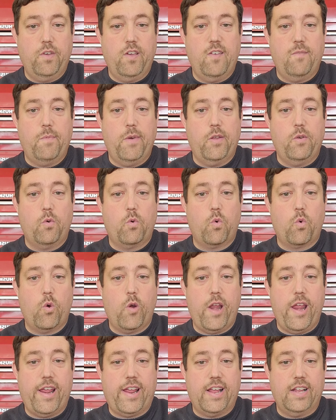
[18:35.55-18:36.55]
we have been
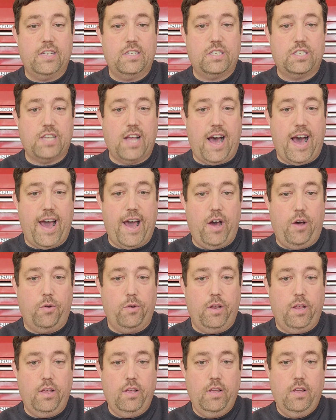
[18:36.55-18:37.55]

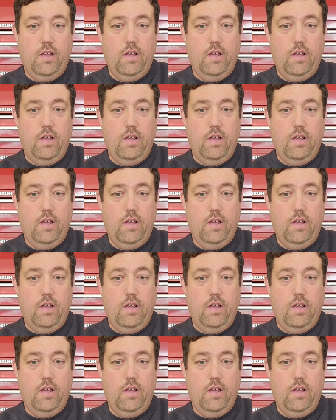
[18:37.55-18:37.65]
reconciled,